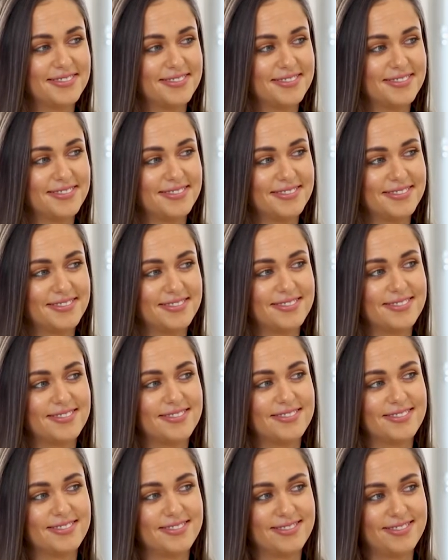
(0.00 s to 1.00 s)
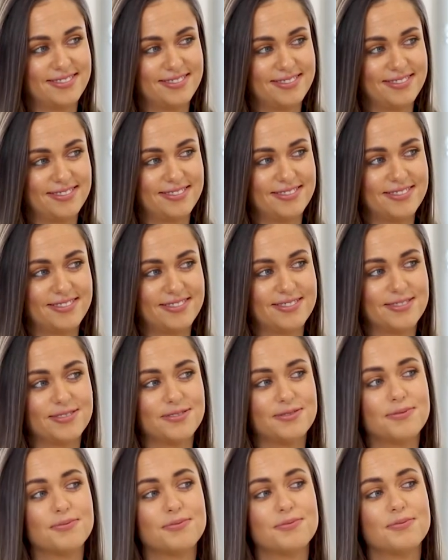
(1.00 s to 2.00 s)

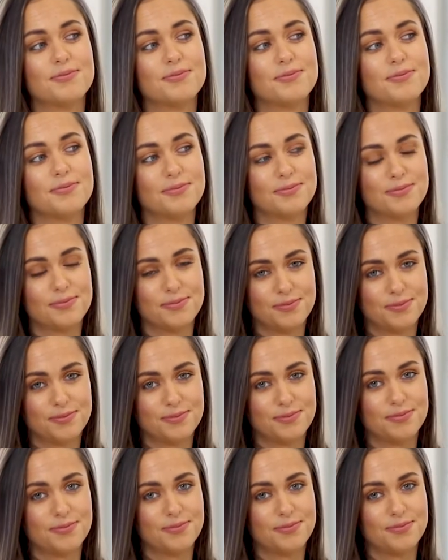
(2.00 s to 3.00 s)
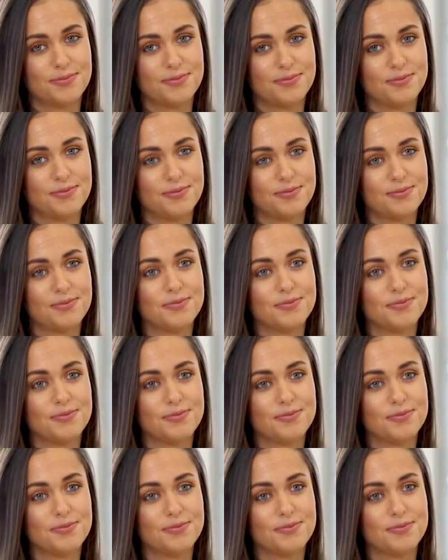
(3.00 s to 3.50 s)
The person shown says nothing.